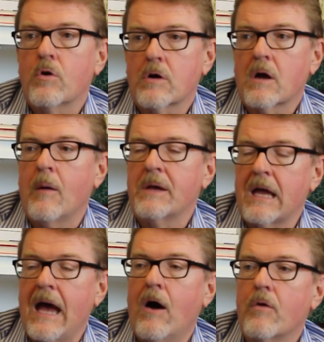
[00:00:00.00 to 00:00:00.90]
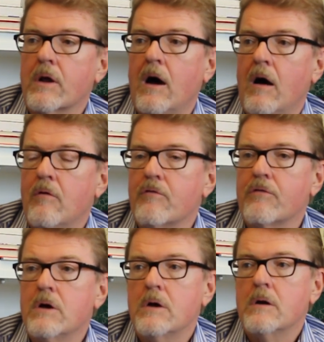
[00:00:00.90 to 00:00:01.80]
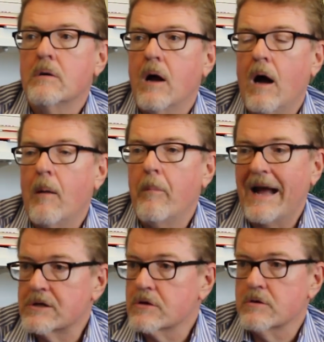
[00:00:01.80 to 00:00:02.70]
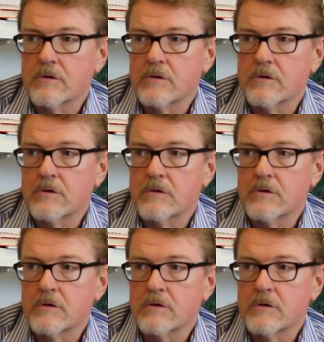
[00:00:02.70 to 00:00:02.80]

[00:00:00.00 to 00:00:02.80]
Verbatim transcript: who are coming out of bachelor